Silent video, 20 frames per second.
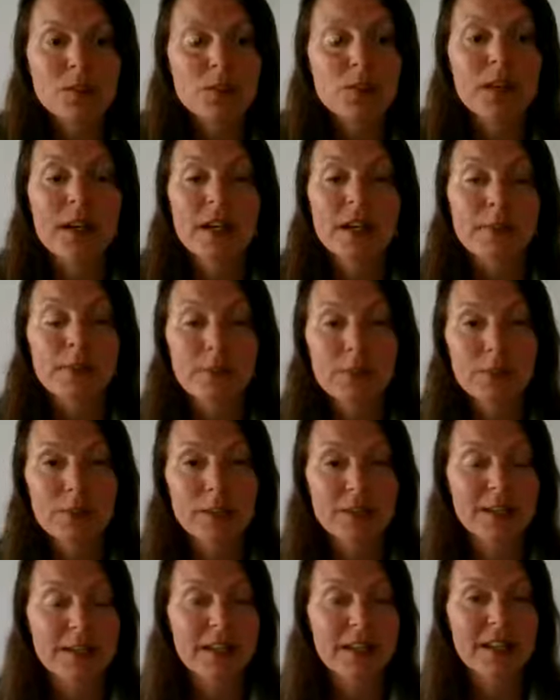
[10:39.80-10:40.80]
sorry, it
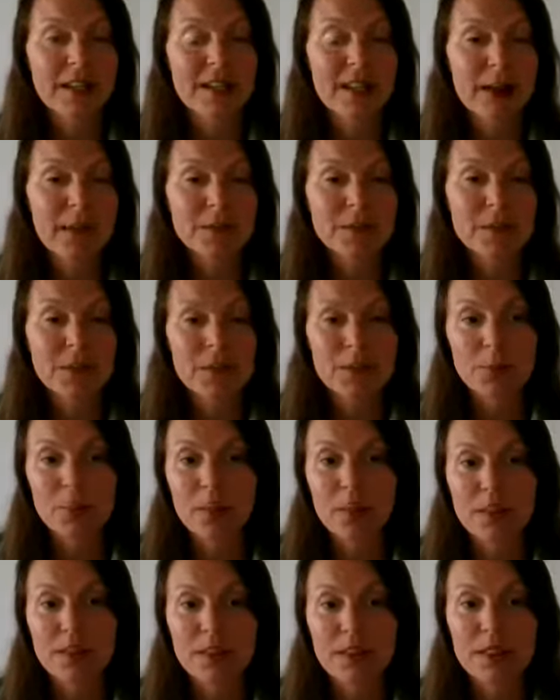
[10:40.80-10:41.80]
produces. It helps to
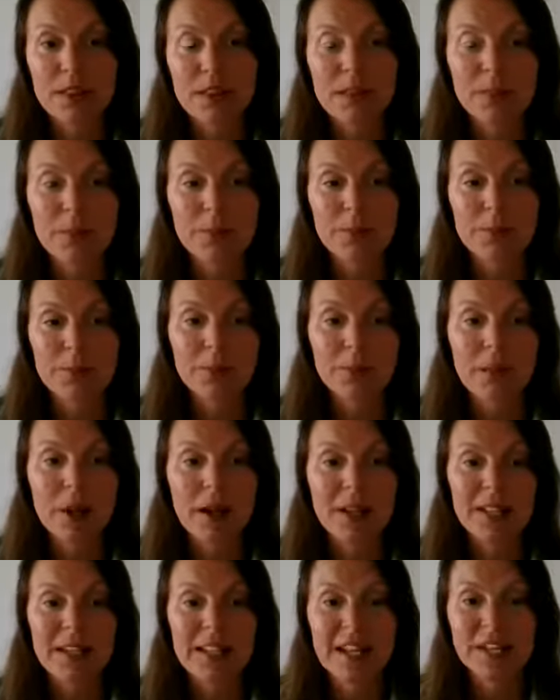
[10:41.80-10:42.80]
support the
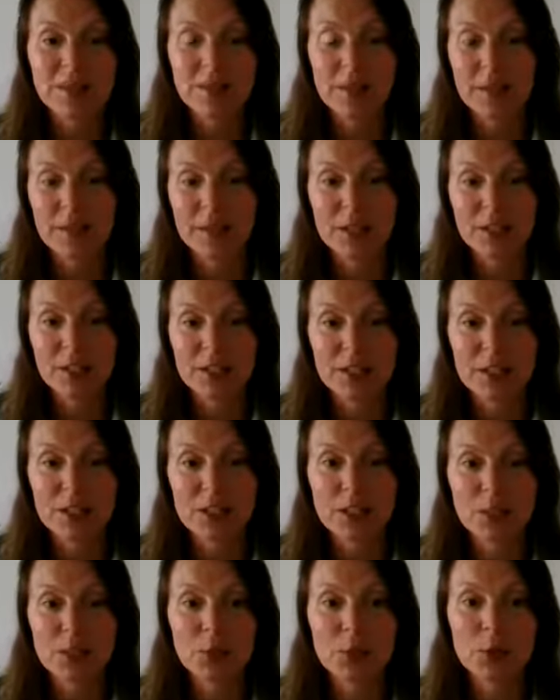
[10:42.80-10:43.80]
body's natural
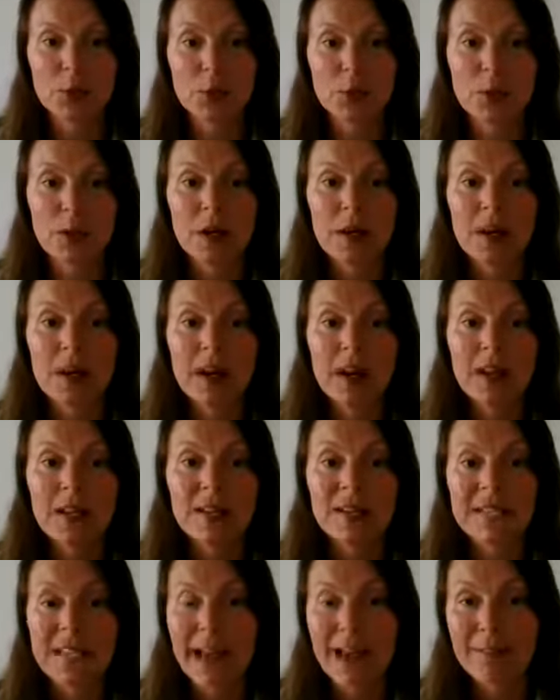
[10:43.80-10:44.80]
ability to
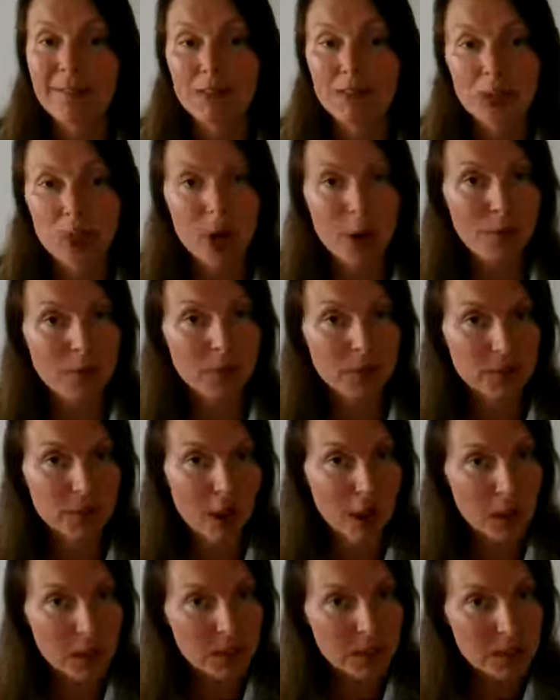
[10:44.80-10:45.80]
scavenge harmful
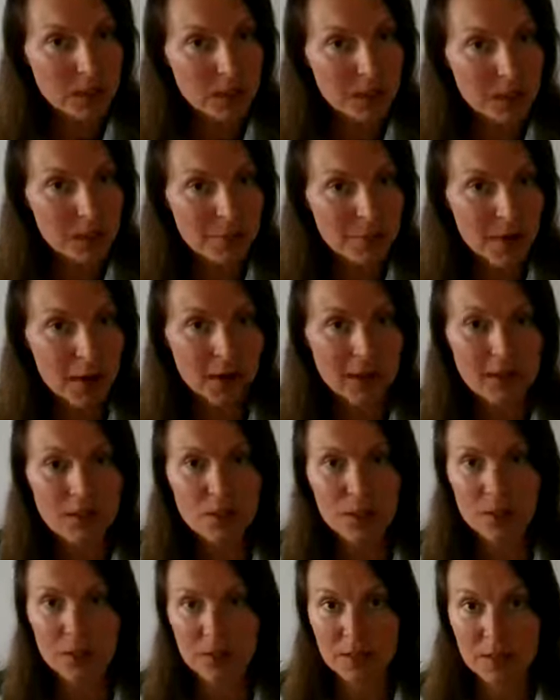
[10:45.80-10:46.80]
toxins in the body,
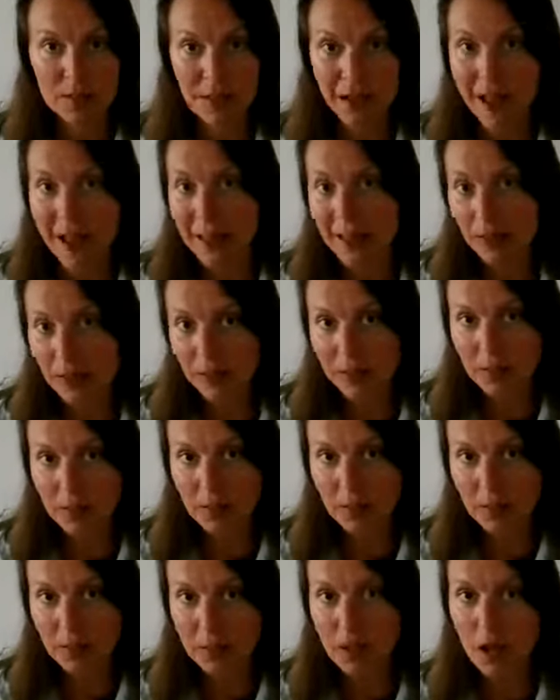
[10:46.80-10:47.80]
so to, to
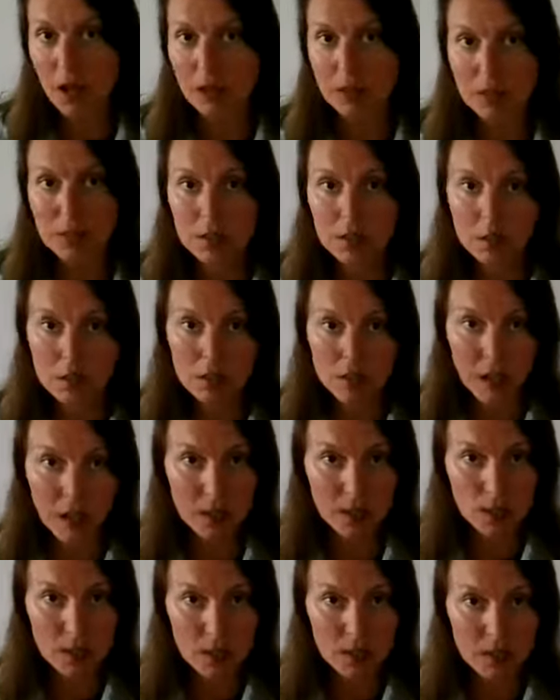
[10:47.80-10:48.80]
allocate those toxins, those
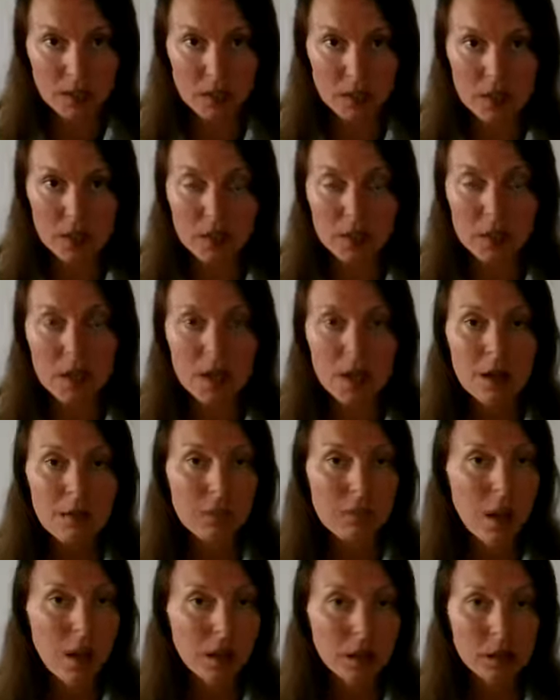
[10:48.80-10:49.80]
unwanted
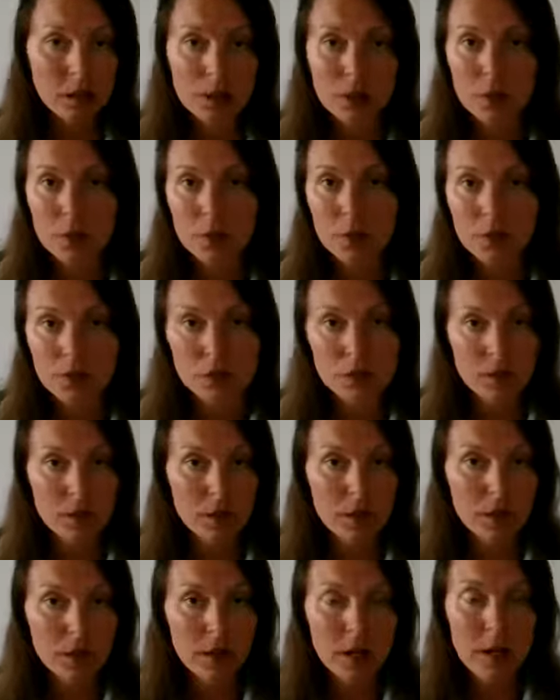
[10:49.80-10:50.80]
molecules
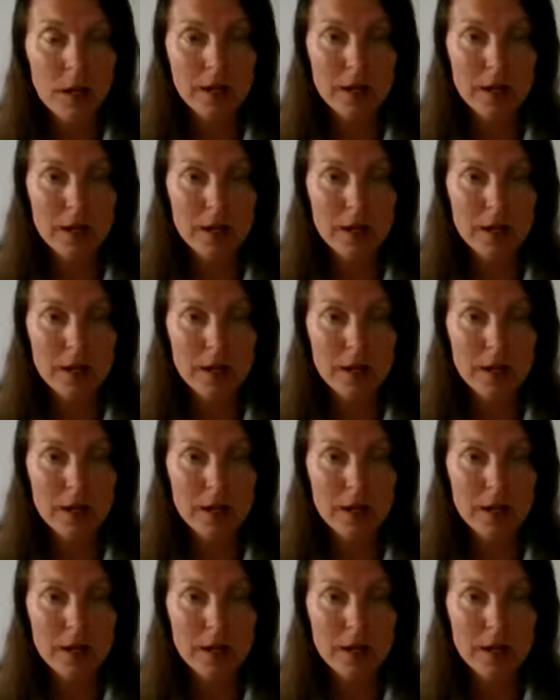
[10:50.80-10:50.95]
or